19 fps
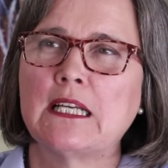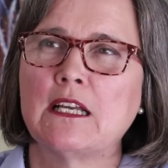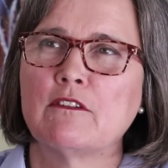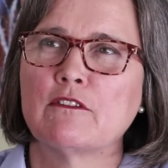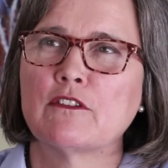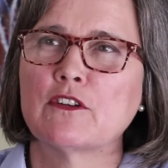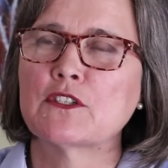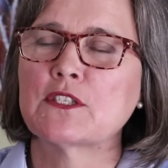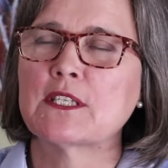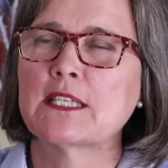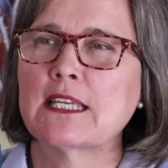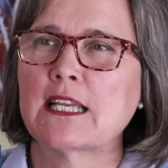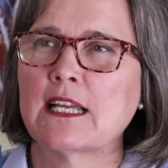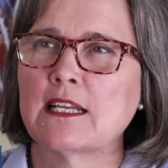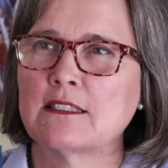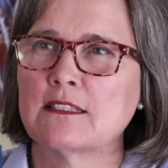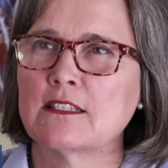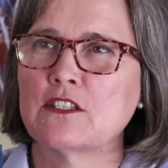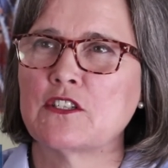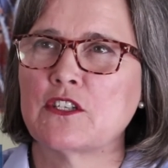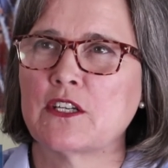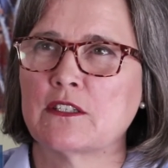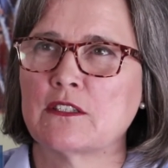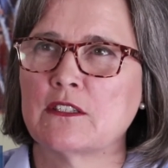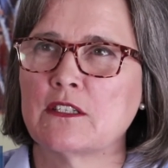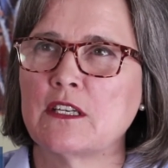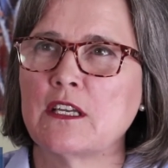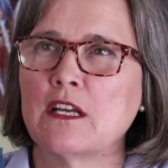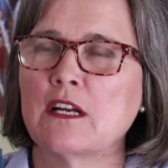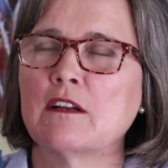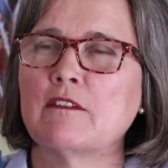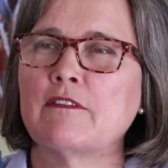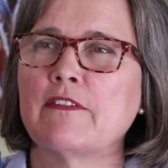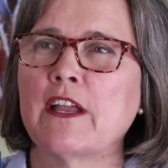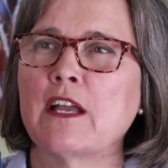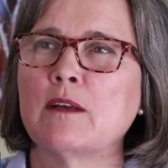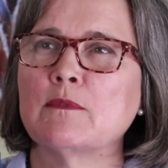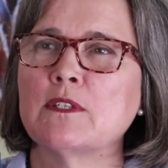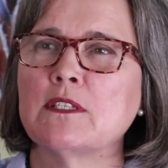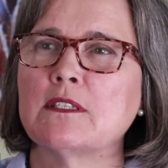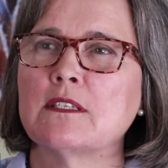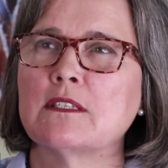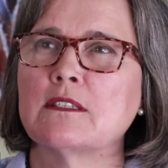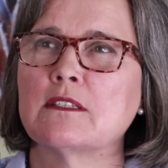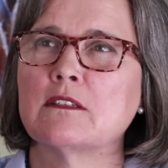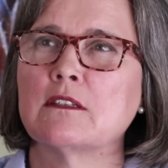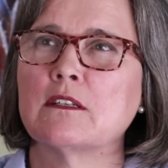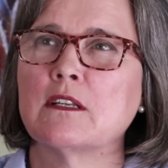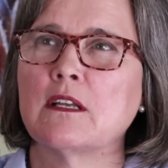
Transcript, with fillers: First thing I suggest to young families is